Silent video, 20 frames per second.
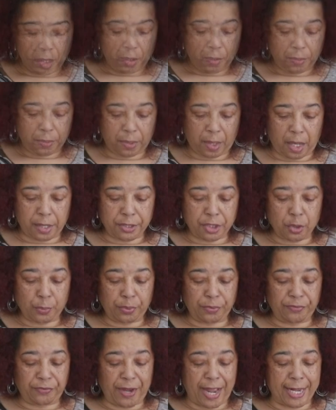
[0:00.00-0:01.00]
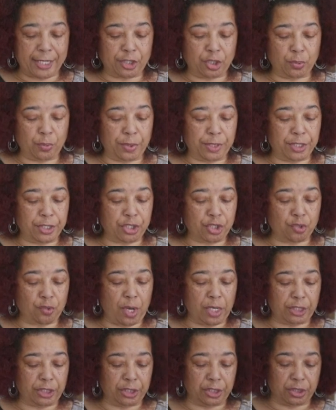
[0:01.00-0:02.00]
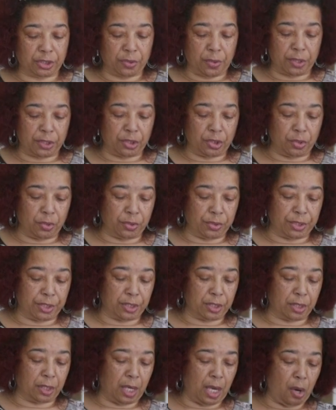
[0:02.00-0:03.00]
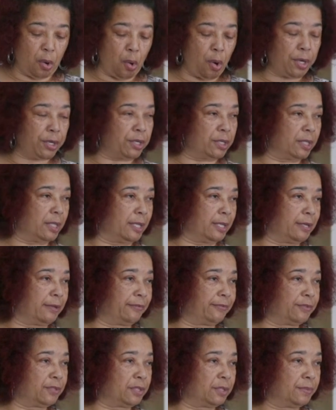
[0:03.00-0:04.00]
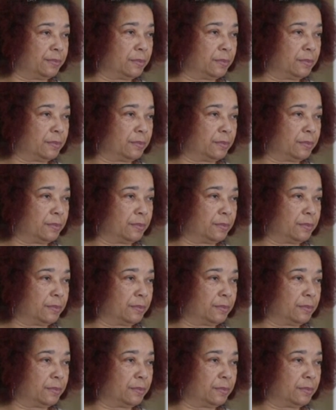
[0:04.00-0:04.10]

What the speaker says: We also provide you with instructions on using a Hoyer lift.